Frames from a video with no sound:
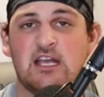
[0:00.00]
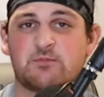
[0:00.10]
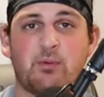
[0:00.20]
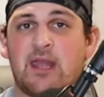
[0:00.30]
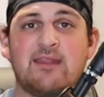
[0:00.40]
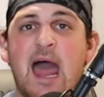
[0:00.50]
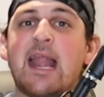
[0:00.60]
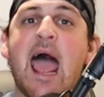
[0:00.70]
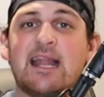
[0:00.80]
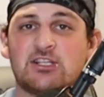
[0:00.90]
bringing that
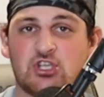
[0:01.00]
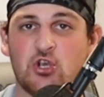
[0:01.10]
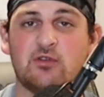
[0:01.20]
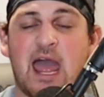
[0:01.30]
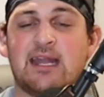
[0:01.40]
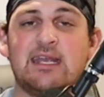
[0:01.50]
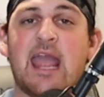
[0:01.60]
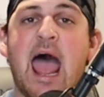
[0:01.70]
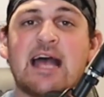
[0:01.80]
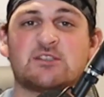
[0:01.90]
attitude that he
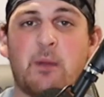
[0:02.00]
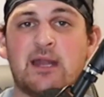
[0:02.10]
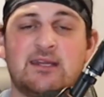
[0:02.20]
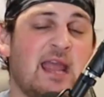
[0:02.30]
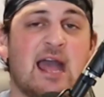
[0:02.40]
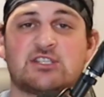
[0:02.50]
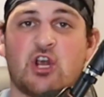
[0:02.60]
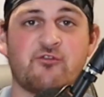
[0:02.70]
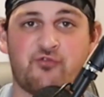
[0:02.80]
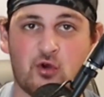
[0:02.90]
has been. And yeah, it's
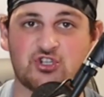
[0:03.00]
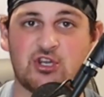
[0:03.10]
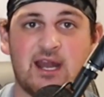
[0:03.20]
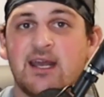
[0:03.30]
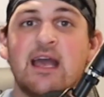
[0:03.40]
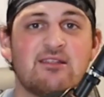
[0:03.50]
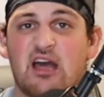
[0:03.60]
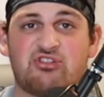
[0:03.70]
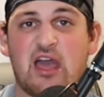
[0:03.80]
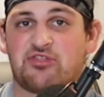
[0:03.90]
unfortunate
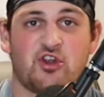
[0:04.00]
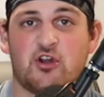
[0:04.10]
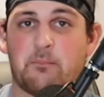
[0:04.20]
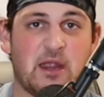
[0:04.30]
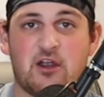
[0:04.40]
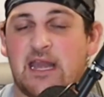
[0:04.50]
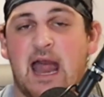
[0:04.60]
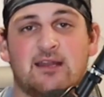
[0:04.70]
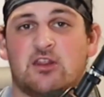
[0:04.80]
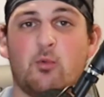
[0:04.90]
that that third period
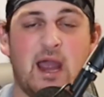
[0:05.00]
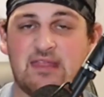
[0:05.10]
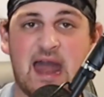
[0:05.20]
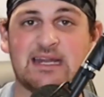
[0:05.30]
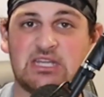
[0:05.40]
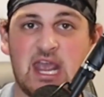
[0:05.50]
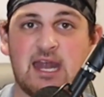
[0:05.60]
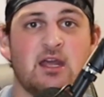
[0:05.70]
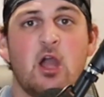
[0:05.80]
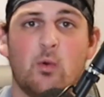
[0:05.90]
ended the way that it
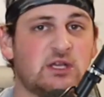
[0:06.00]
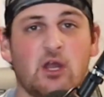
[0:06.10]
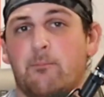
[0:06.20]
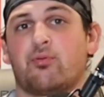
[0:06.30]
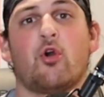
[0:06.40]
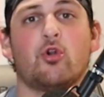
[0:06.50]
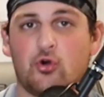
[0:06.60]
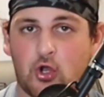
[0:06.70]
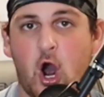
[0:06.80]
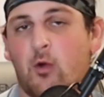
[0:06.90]
did with the
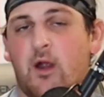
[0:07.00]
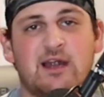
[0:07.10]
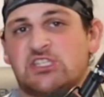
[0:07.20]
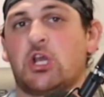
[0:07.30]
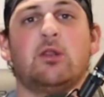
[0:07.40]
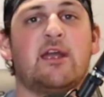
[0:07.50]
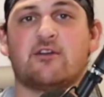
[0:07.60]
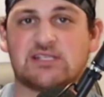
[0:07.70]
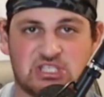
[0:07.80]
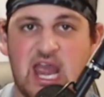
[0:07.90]
brutal call where it's clear
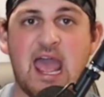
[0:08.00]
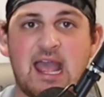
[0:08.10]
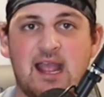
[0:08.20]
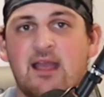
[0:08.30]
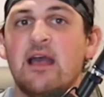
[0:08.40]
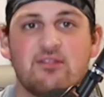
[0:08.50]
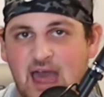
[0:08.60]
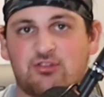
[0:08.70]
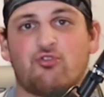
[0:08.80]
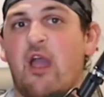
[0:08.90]
as day
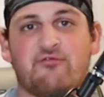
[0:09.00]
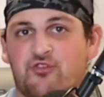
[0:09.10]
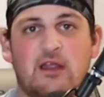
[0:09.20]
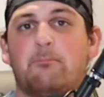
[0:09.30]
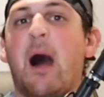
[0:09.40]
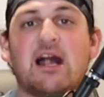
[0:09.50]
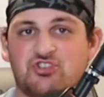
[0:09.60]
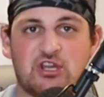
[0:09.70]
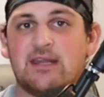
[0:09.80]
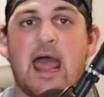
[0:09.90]
that the referee
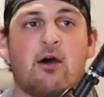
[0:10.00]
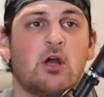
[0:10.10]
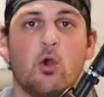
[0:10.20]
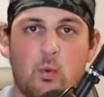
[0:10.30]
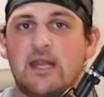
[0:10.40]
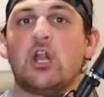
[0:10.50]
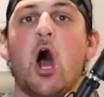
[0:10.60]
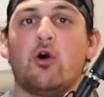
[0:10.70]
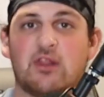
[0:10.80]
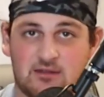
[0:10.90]
botched it. Now, we
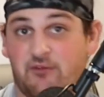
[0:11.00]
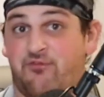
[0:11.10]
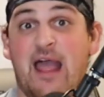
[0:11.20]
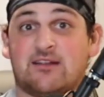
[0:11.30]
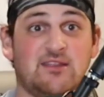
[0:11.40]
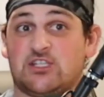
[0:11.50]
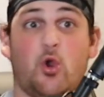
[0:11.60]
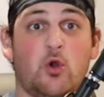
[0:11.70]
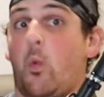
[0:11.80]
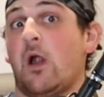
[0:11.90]
know that the fact that they
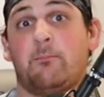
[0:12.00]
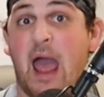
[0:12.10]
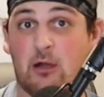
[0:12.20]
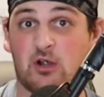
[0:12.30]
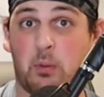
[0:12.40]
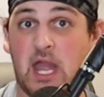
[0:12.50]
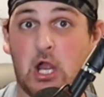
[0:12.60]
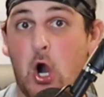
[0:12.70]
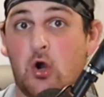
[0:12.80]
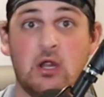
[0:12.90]
scored one power play
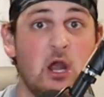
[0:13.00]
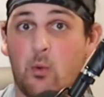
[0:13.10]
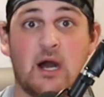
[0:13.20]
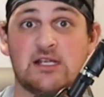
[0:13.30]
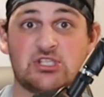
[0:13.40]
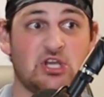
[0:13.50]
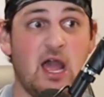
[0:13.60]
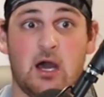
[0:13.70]
goal was